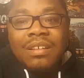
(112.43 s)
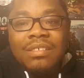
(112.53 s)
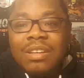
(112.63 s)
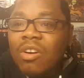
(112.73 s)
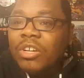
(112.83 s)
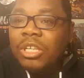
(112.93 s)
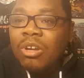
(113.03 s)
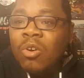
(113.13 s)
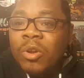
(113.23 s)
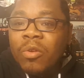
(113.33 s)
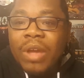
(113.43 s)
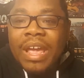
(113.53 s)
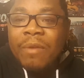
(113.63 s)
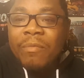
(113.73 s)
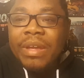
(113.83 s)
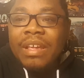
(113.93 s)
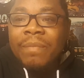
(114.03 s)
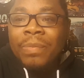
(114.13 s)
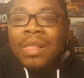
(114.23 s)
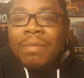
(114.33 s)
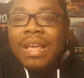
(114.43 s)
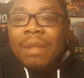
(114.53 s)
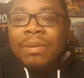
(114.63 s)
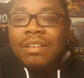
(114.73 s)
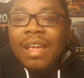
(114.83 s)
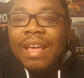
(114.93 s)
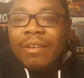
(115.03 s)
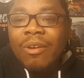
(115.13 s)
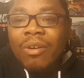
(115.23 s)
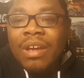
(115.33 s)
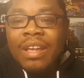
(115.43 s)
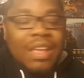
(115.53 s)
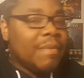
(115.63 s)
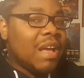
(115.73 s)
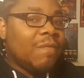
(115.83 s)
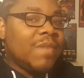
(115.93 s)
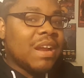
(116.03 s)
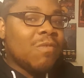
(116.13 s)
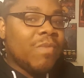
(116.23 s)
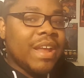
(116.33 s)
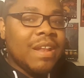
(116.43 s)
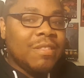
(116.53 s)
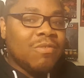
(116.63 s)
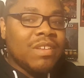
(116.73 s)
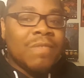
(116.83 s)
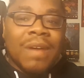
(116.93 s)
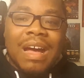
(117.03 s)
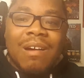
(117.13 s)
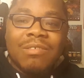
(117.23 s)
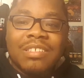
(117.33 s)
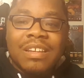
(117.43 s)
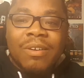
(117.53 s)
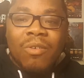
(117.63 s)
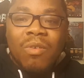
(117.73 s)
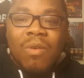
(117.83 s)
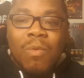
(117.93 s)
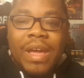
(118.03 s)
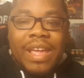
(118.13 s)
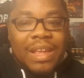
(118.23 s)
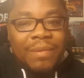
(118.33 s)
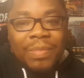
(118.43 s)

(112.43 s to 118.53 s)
She our daughter, and we we gotta protect her. Yeah, we gotta find a way to do this without sending her away.